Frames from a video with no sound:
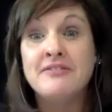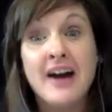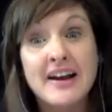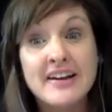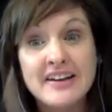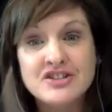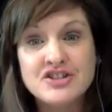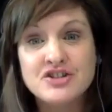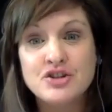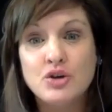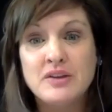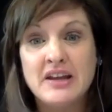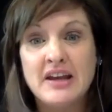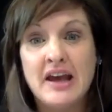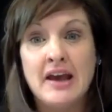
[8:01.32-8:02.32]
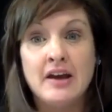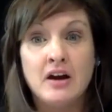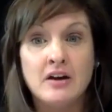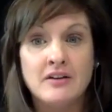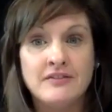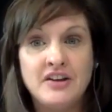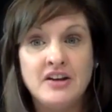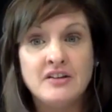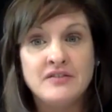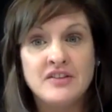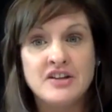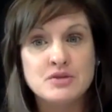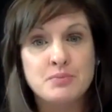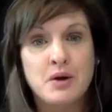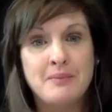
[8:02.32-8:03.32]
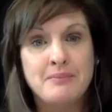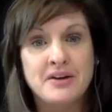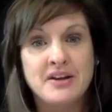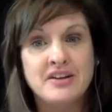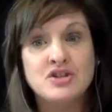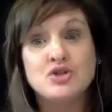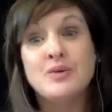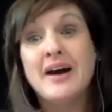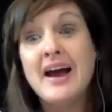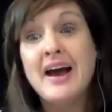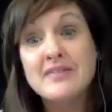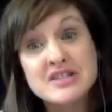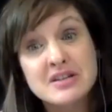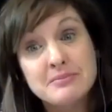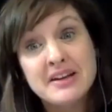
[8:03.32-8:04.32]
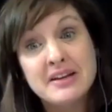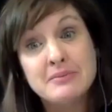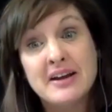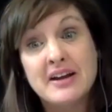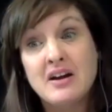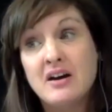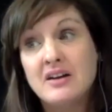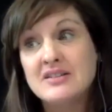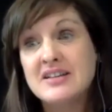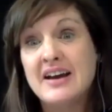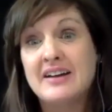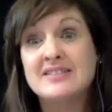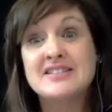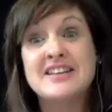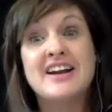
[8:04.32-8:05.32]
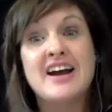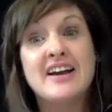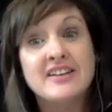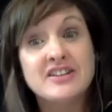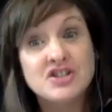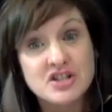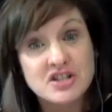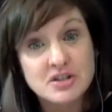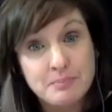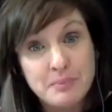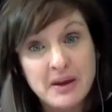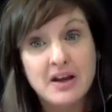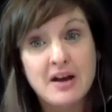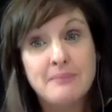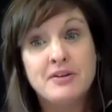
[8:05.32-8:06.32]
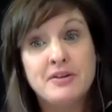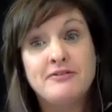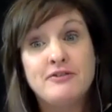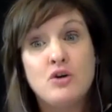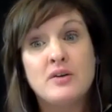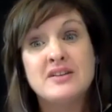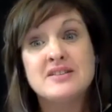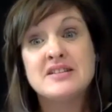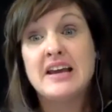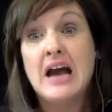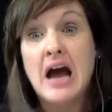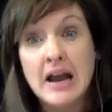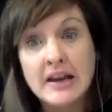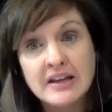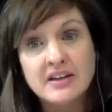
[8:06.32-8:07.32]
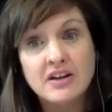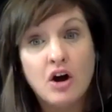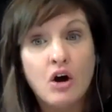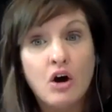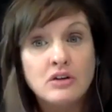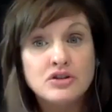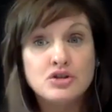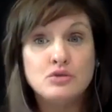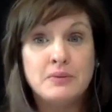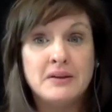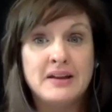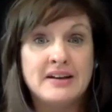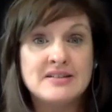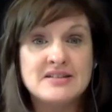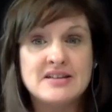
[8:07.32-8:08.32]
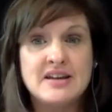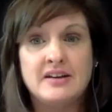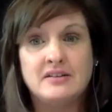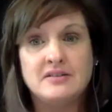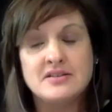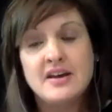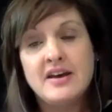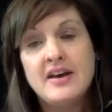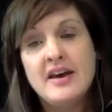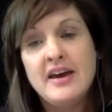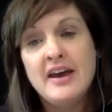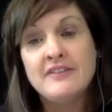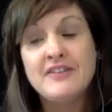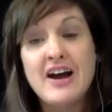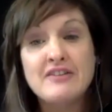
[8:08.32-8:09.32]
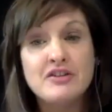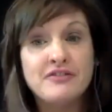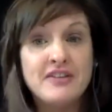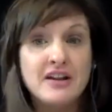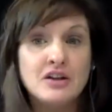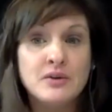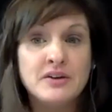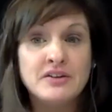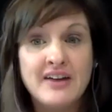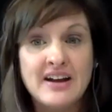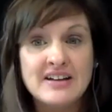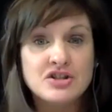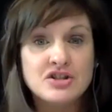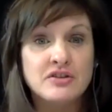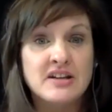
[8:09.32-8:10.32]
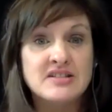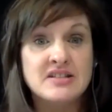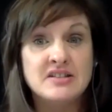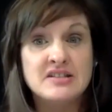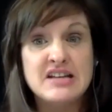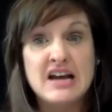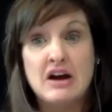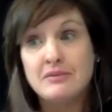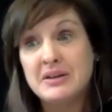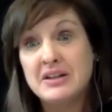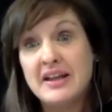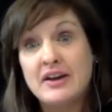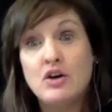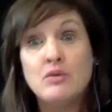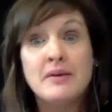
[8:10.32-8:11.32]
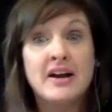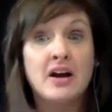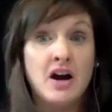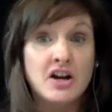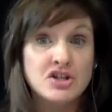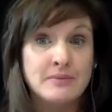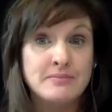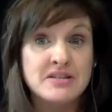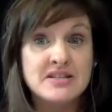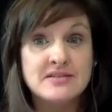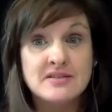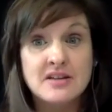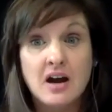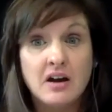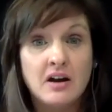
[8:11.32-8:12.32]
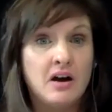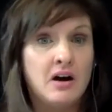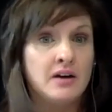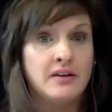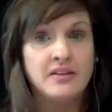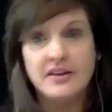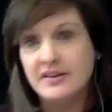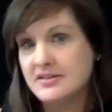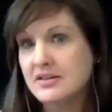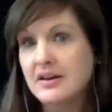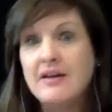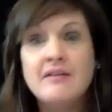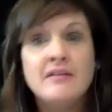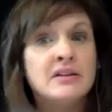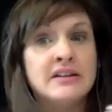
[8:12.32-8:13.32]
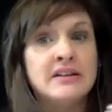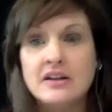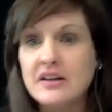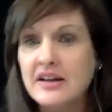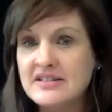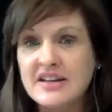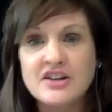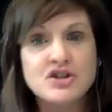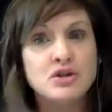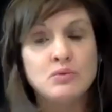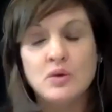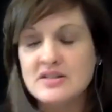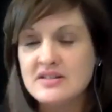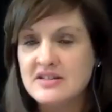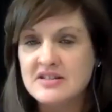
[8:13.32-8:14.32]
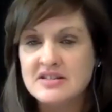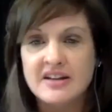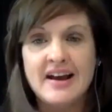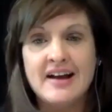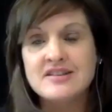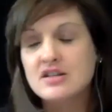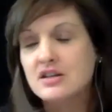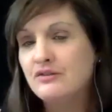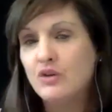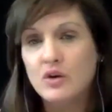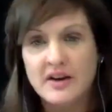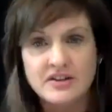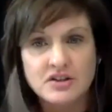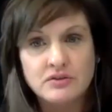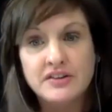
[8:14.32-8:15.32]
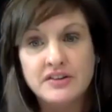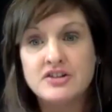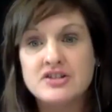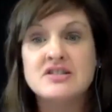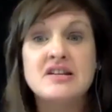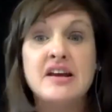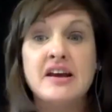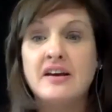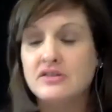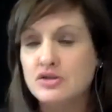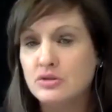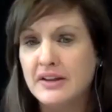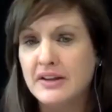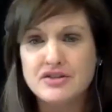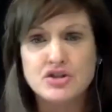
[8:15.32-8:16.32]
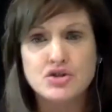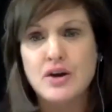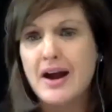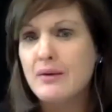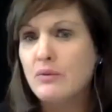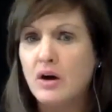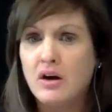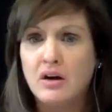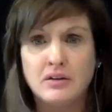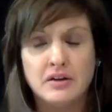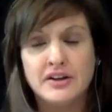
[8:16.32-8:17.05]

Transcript: I need to know the ARV of this property, do I have somebody in my contacts that I can just pick up the phone and say, I need all duplex sales? If I have a fellow investor that's in town and be like, oh my gosh, I'm stuck on this legalization. What's the city asking for? I don't understand. 2 layers of drywall,